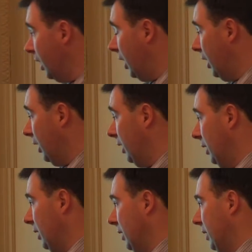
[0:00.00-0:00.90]

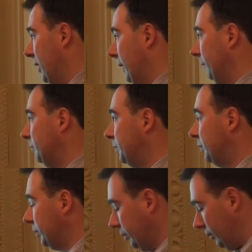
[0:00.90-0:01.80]

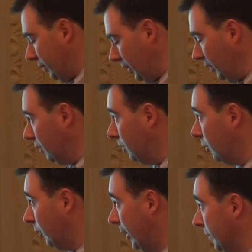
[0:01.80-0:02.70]

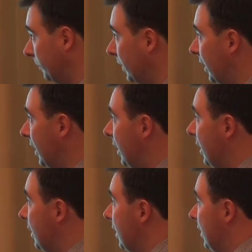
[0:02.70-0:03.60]
Right.
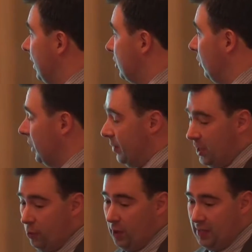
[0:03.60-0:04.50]
So let me
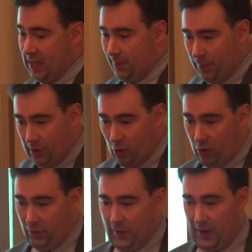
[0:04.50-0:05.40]
give you an example
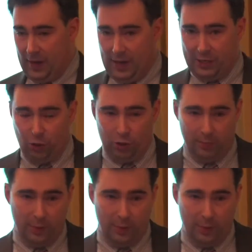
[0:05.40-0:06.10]
of social